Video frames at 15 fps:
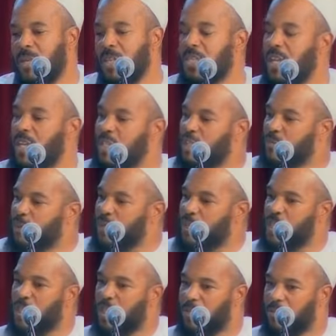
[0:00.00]
He changed his
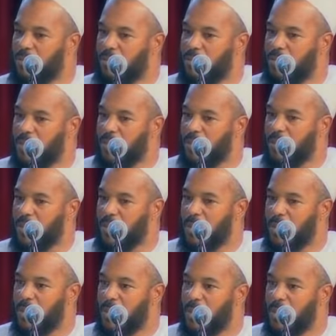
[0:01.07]
position.
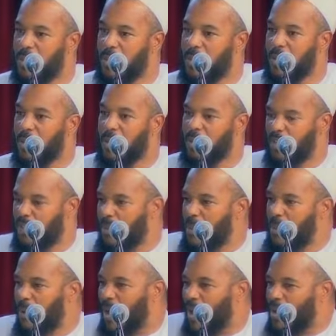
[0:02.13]
Because
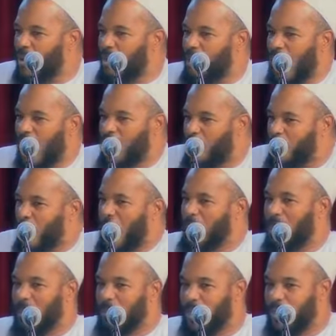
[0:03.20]
some people have a
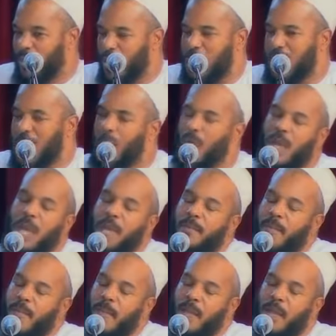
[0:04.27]
problem. You know, they said,
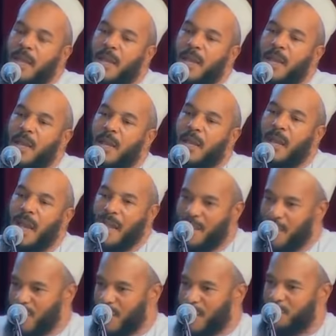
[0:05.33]
okay,
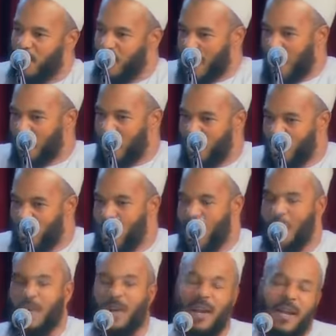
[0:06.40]
I hear this, for example, in
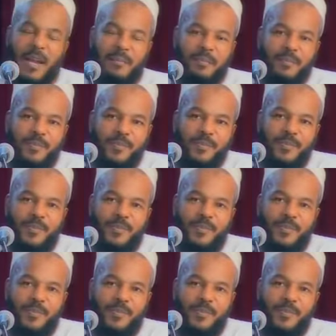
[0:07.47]
Dubai where I am.